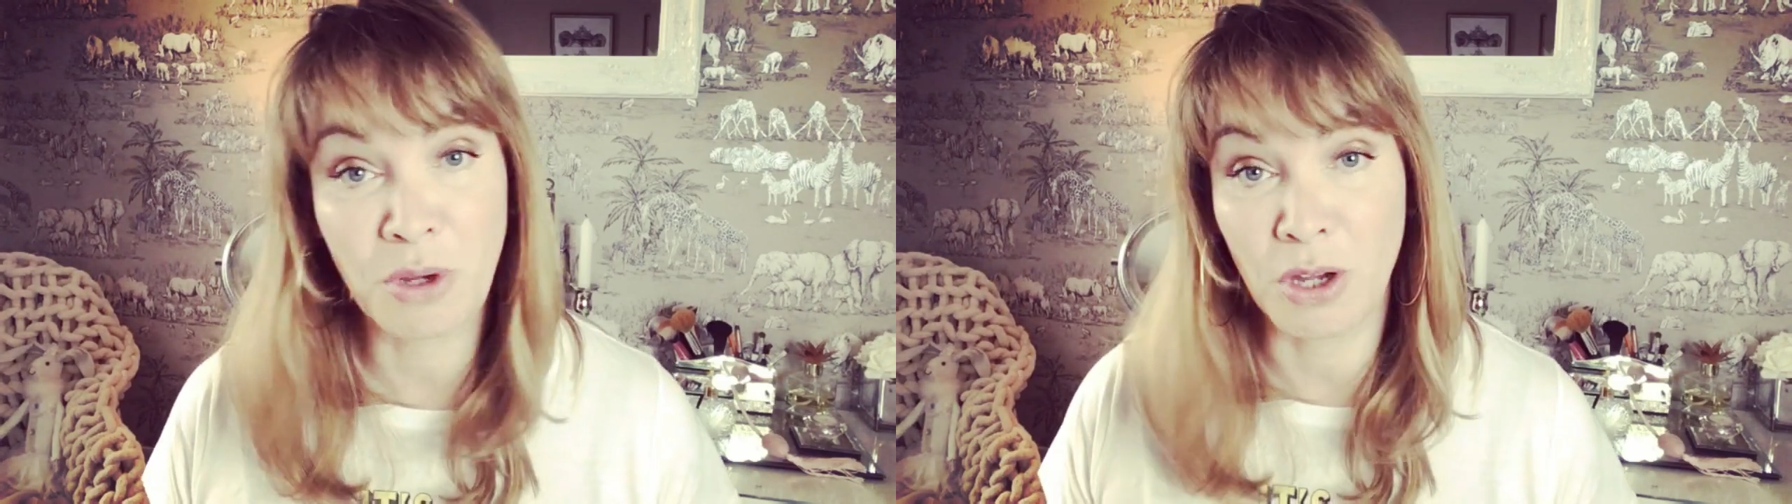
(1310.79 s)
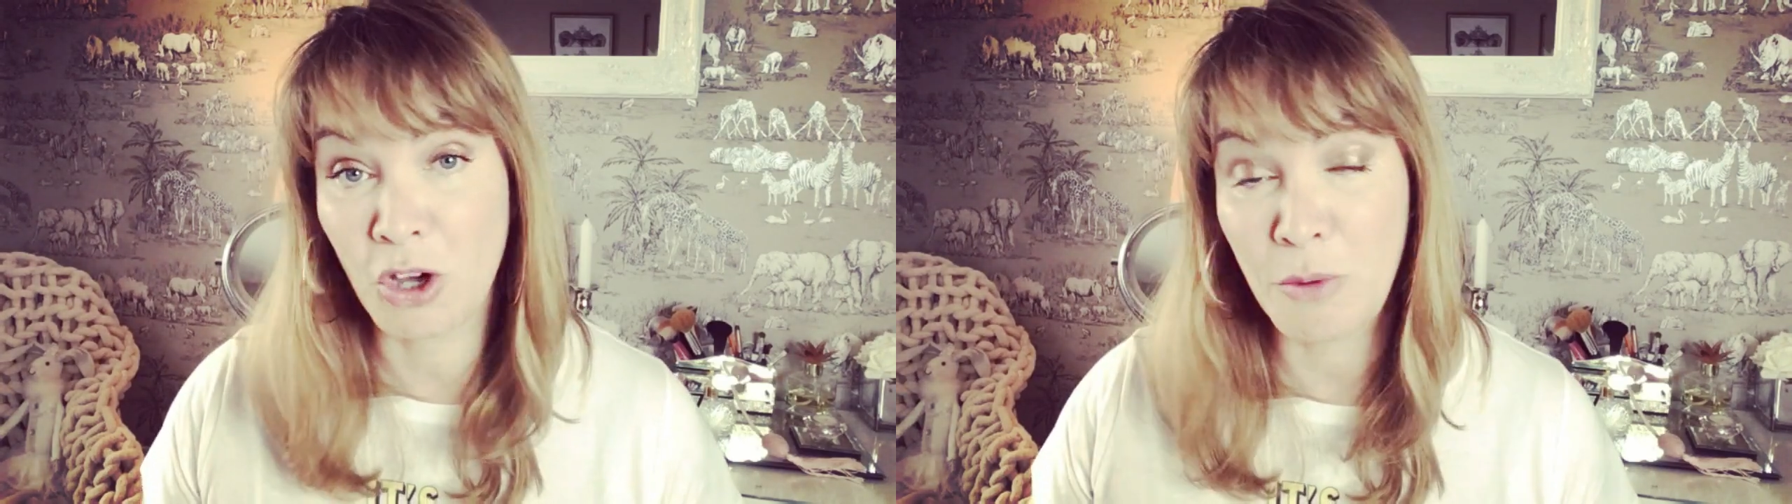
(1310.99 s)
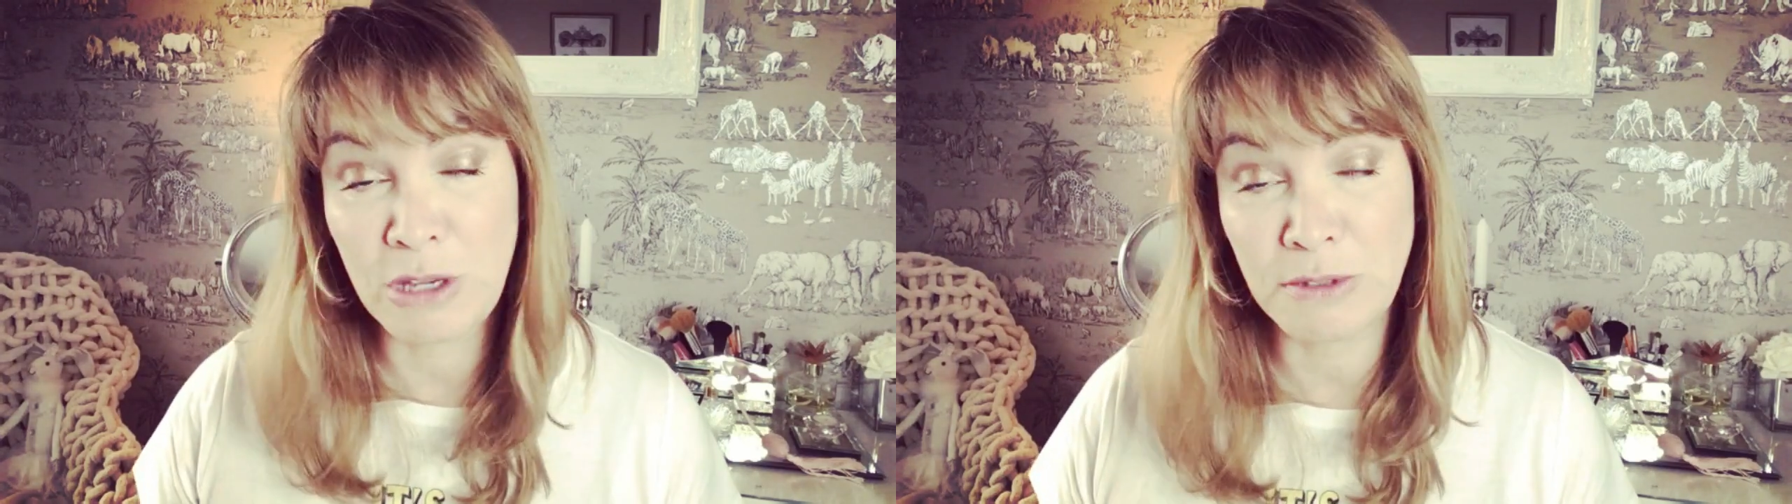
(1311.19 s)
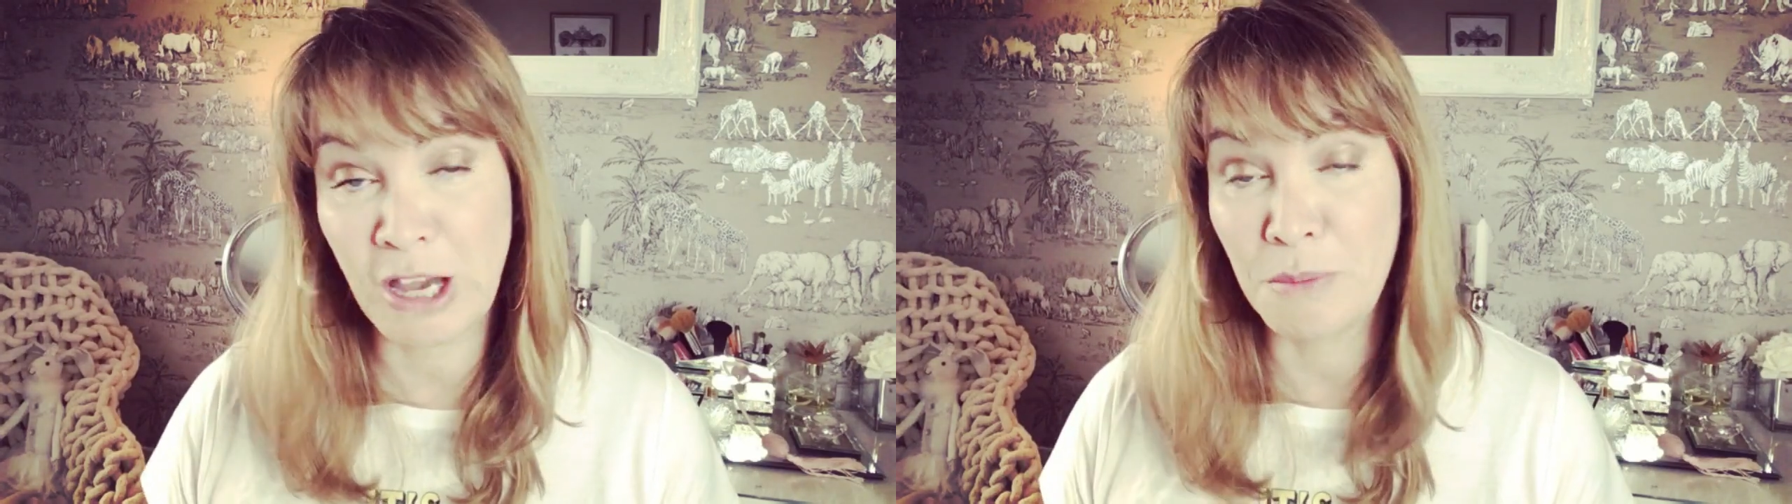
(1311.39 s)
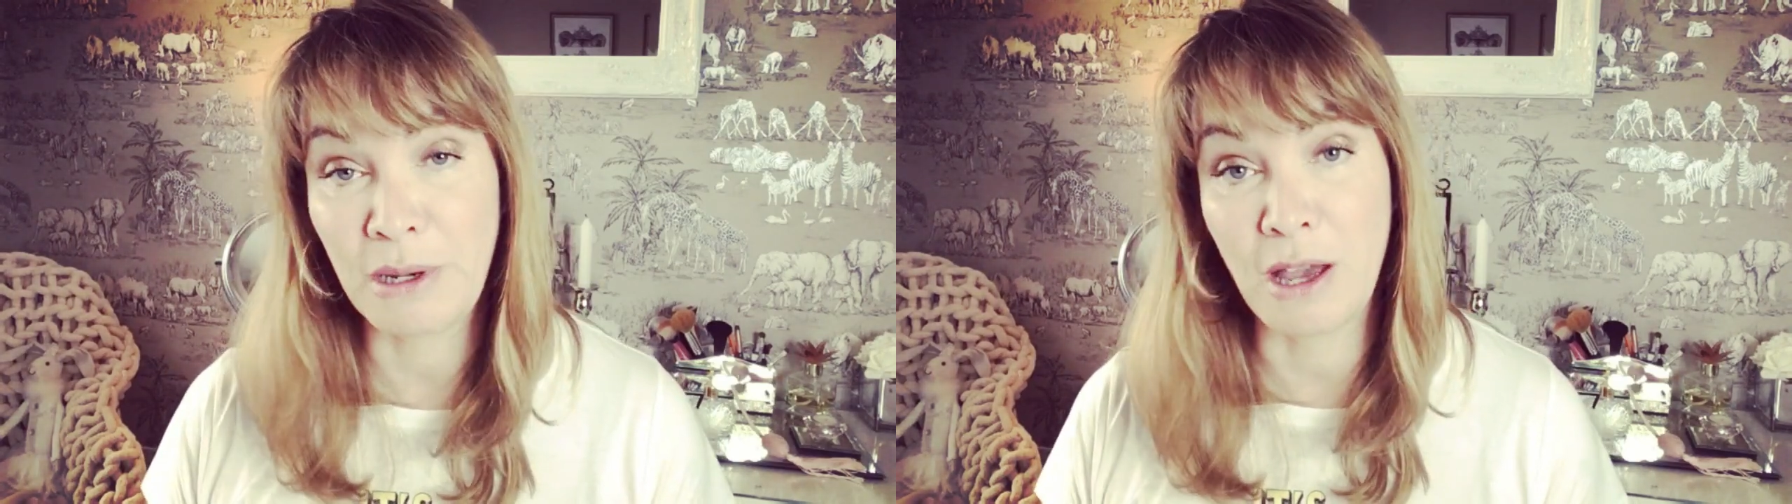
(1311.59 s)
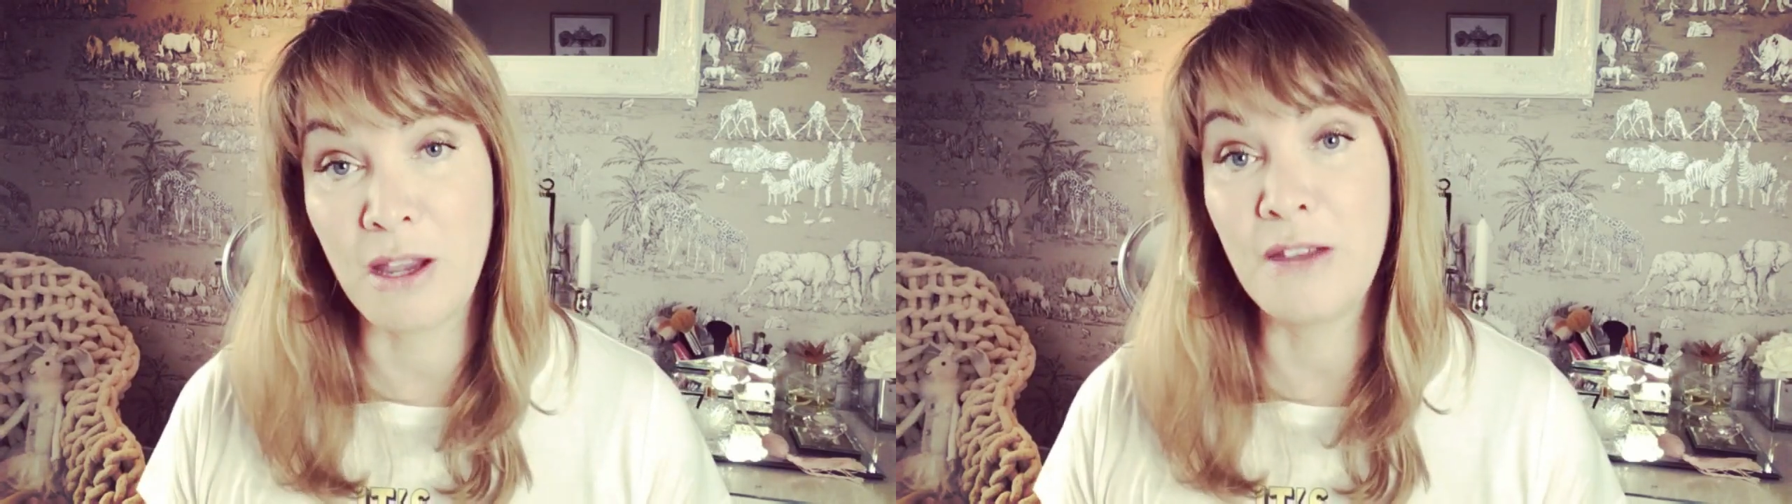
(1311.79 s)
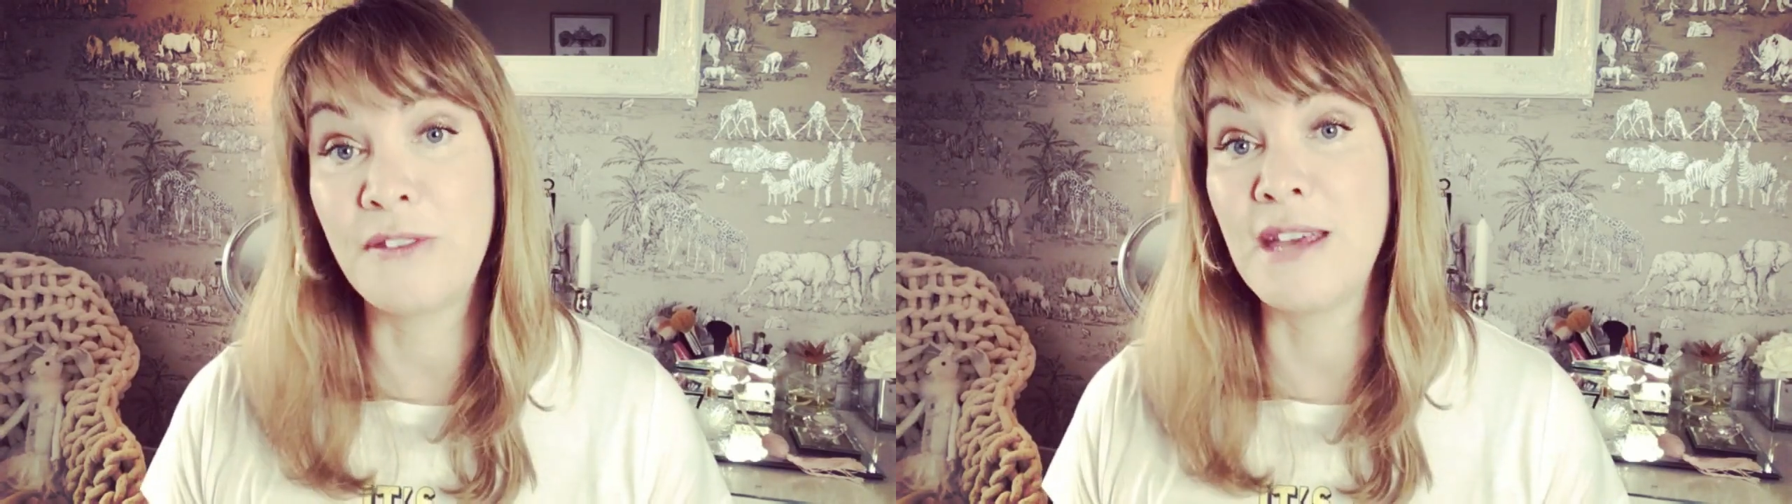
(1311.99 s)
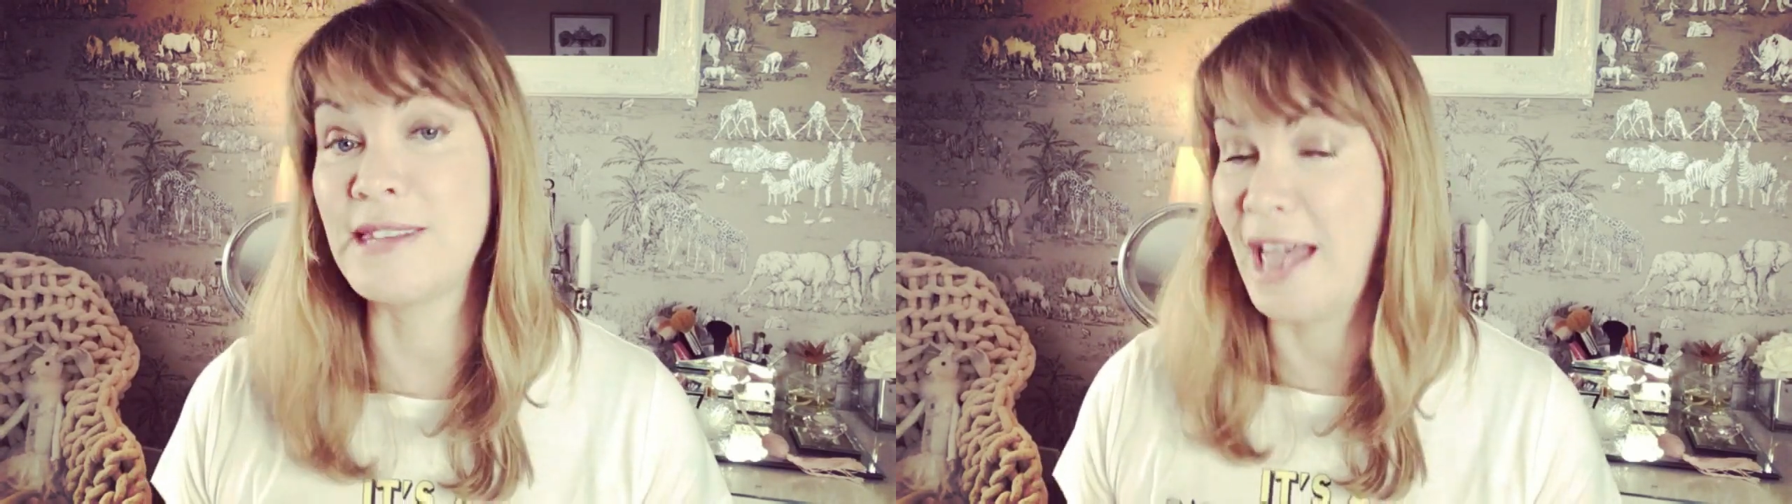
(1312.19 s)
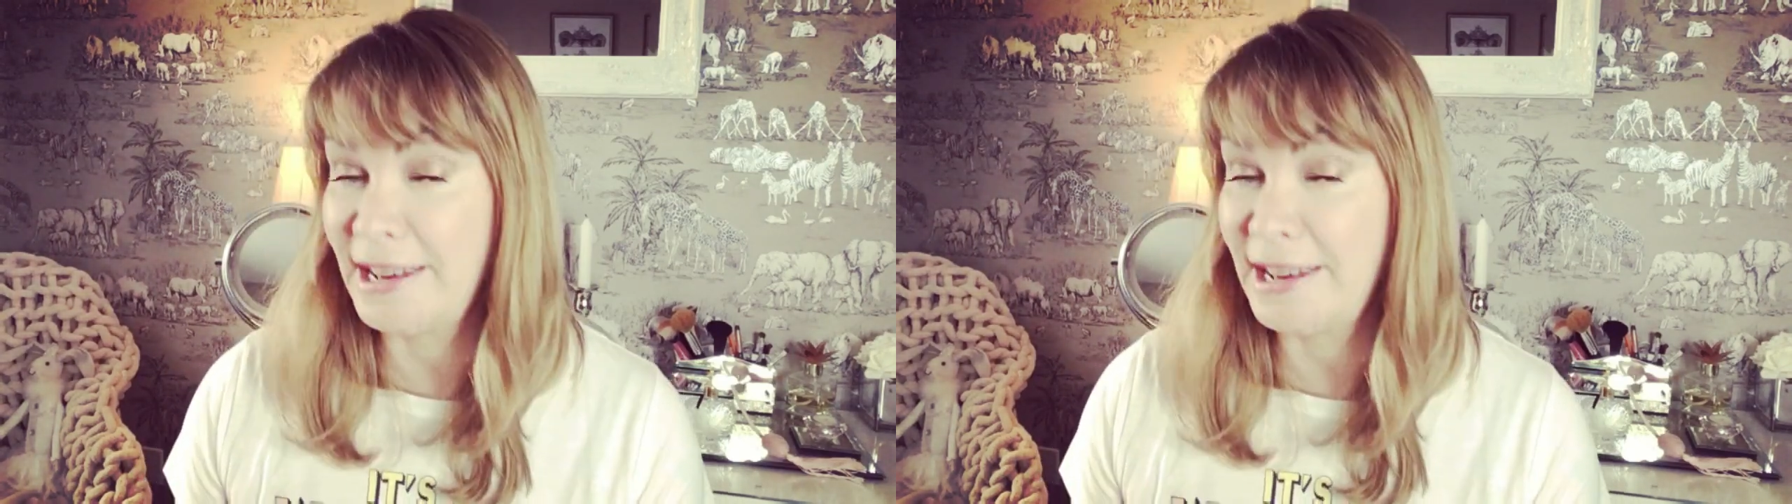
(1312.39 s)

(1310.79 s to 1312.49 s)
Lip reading: put a comment down below if there's